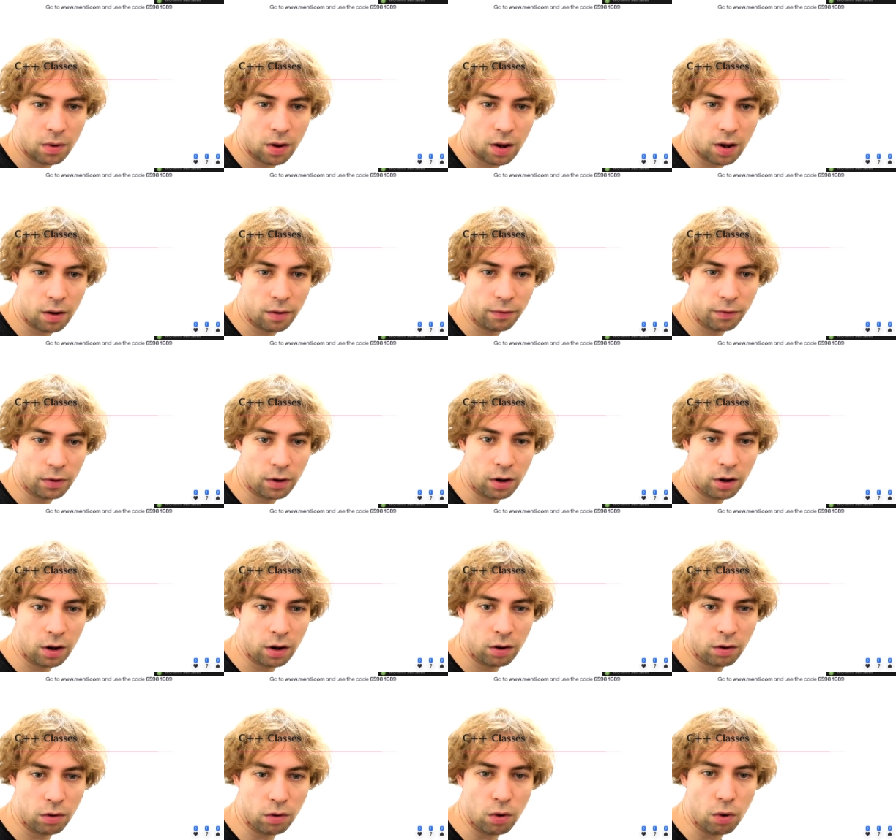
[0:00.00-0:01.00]
after
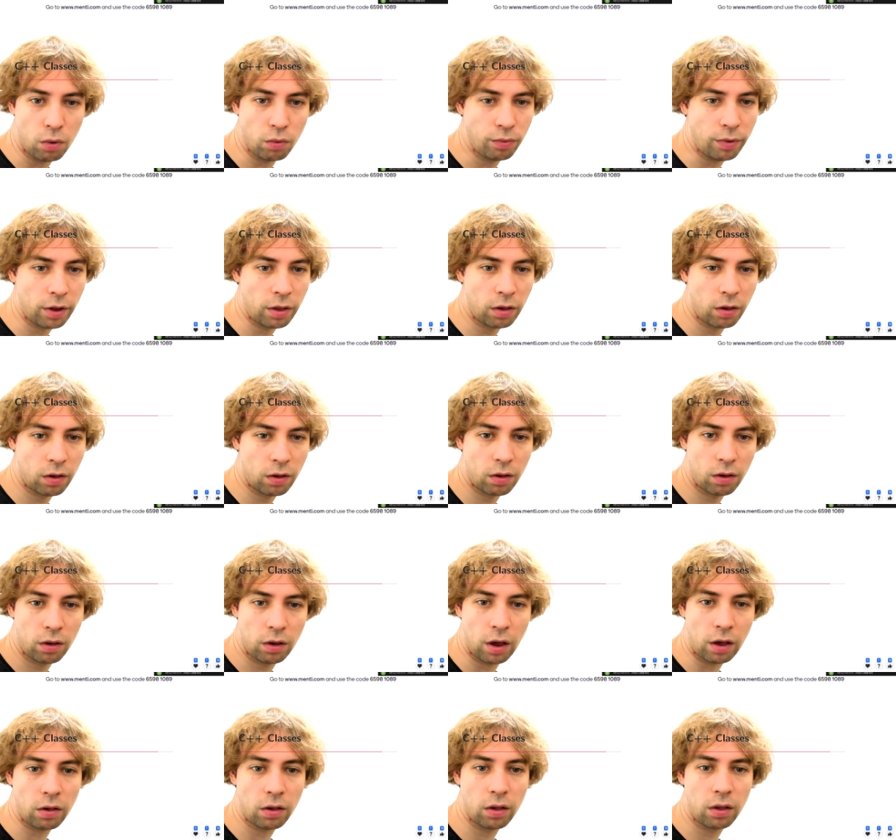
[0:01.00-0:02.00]
that. No, that's,
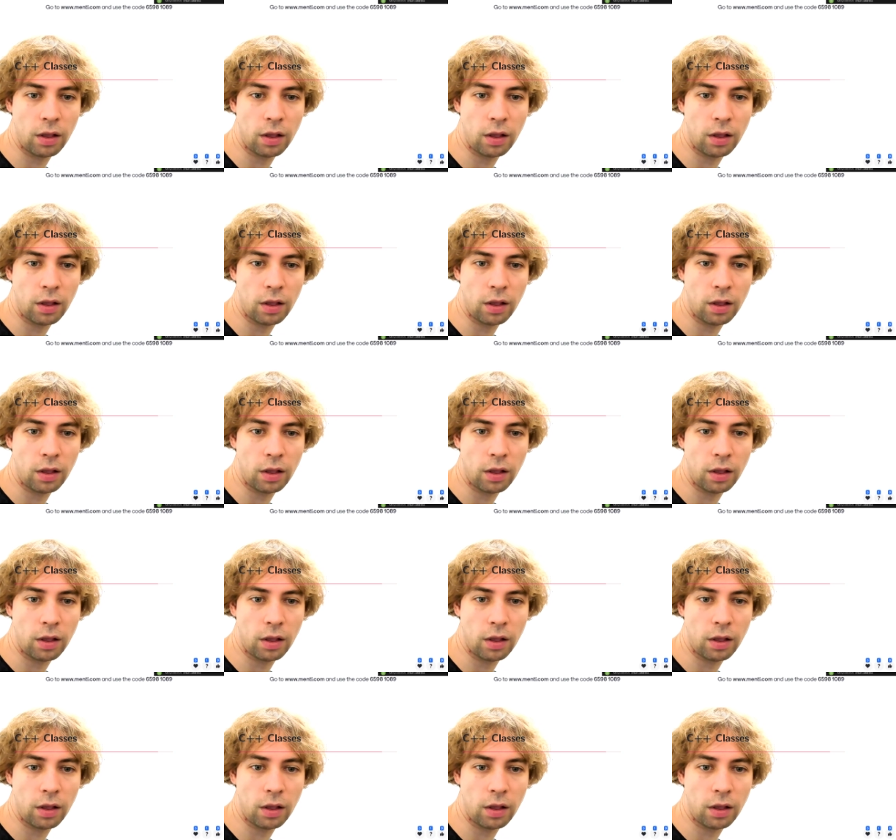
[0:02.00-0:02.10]
yes,